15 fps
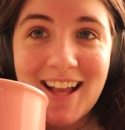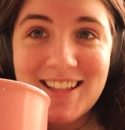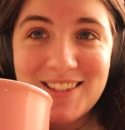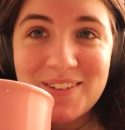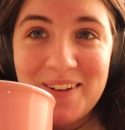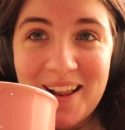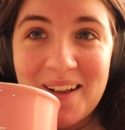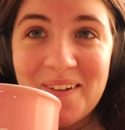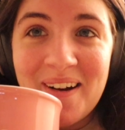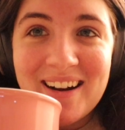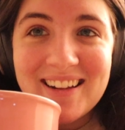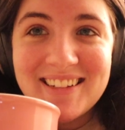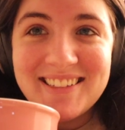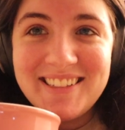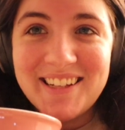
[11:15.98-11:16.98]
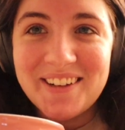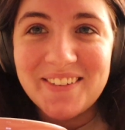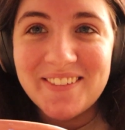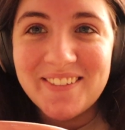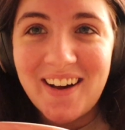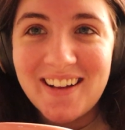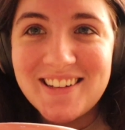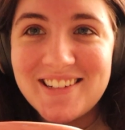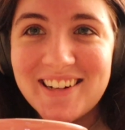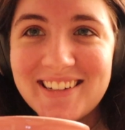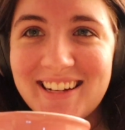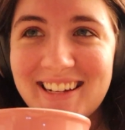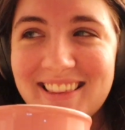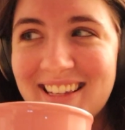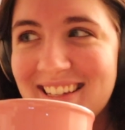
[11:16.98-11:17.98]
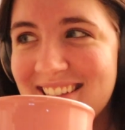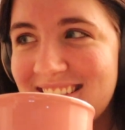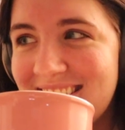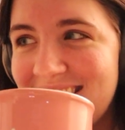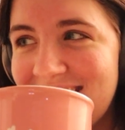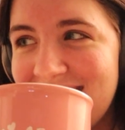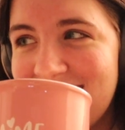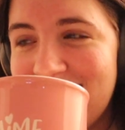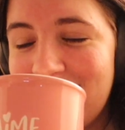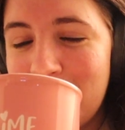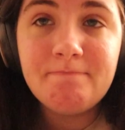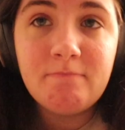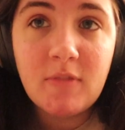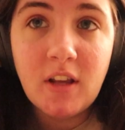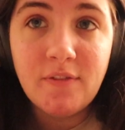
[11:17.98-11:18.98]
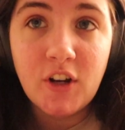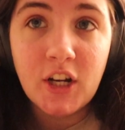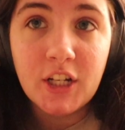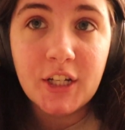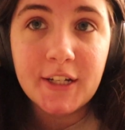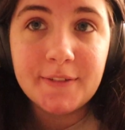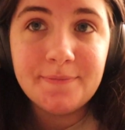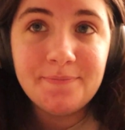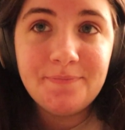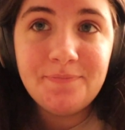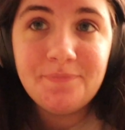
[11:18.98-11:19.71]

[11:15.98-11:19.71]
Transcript: that's what I want to do while drinking this. Very good.